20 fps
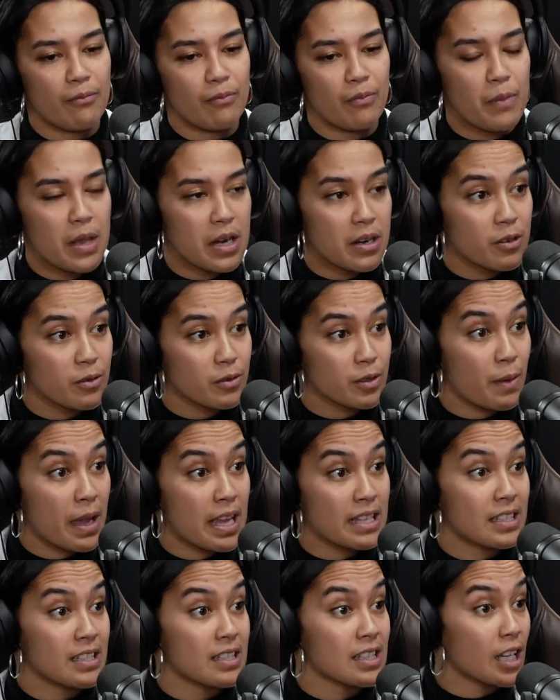medical
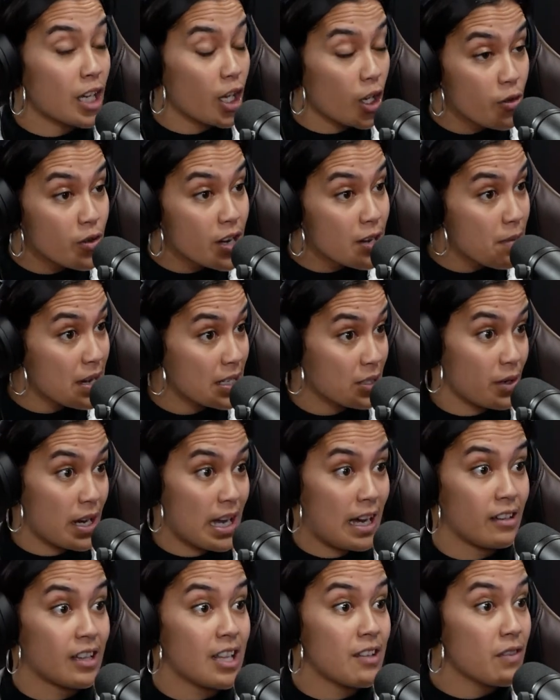spaces, including mental
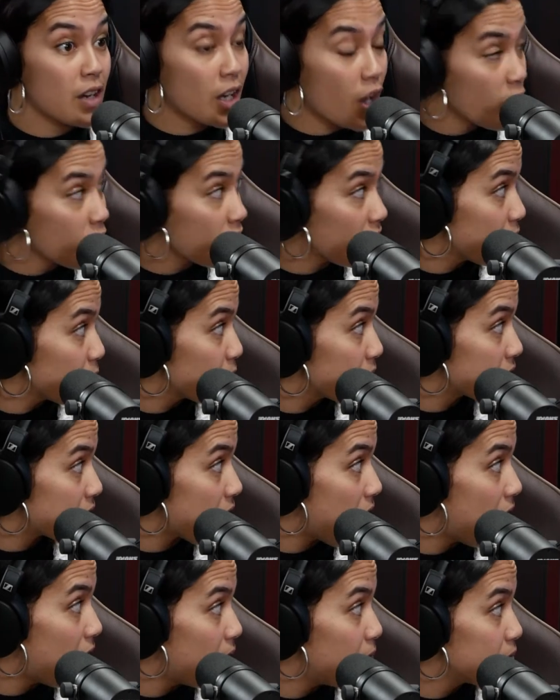health, even locally with Te
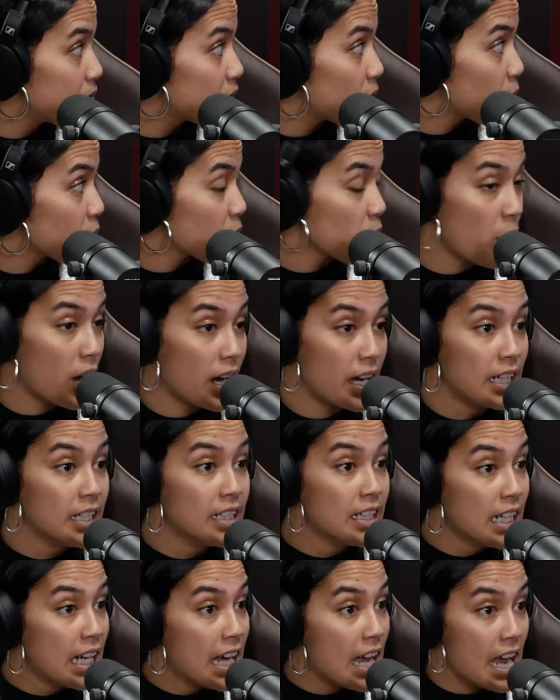Korowai
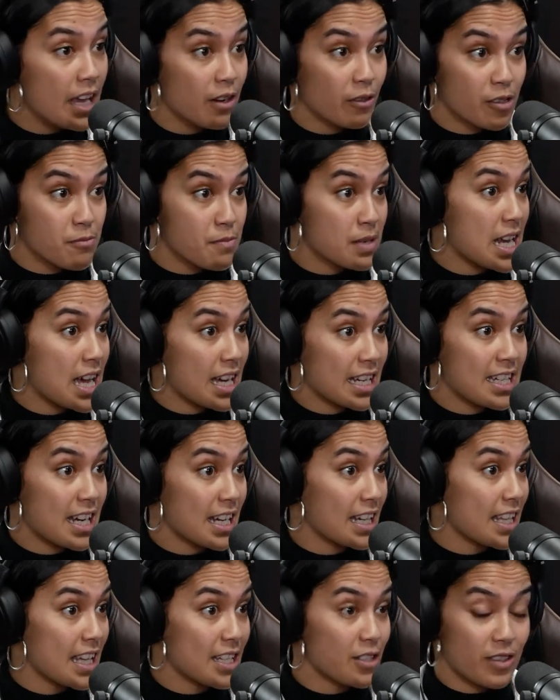and all the
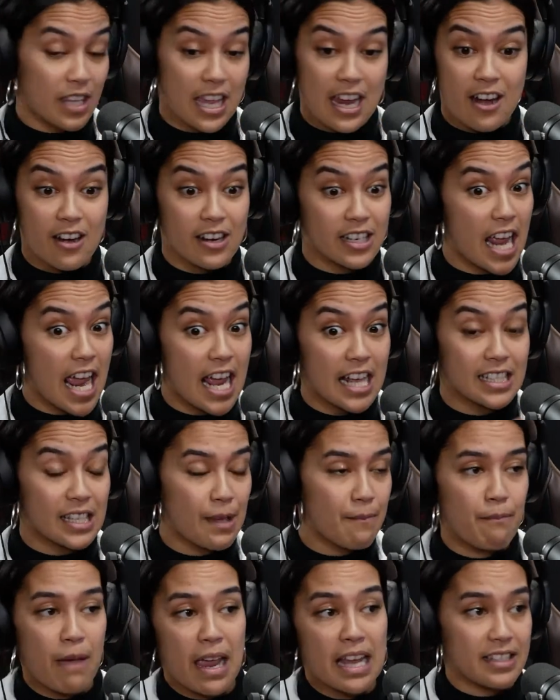manaakitanga they do there. It's
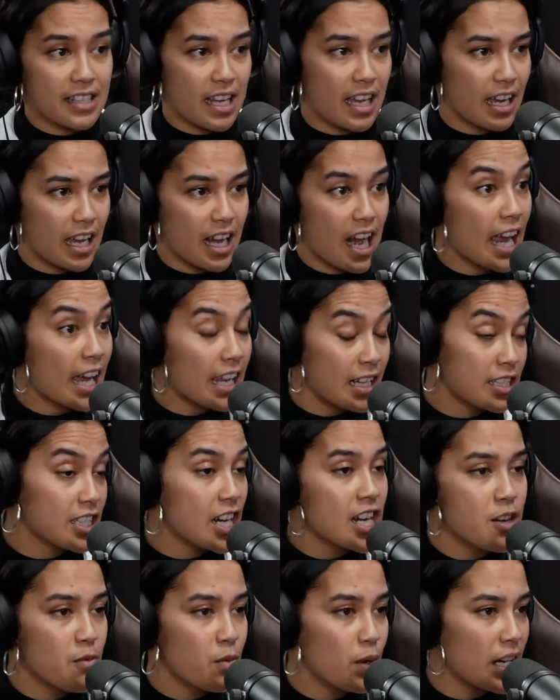amazing. And I can
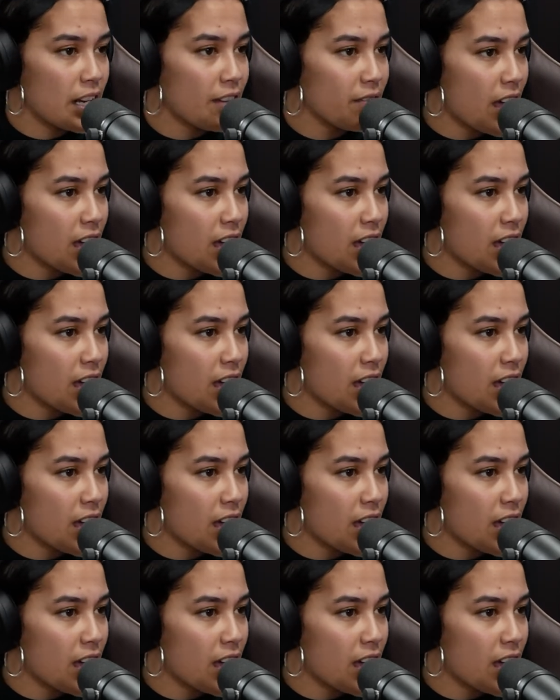genuinely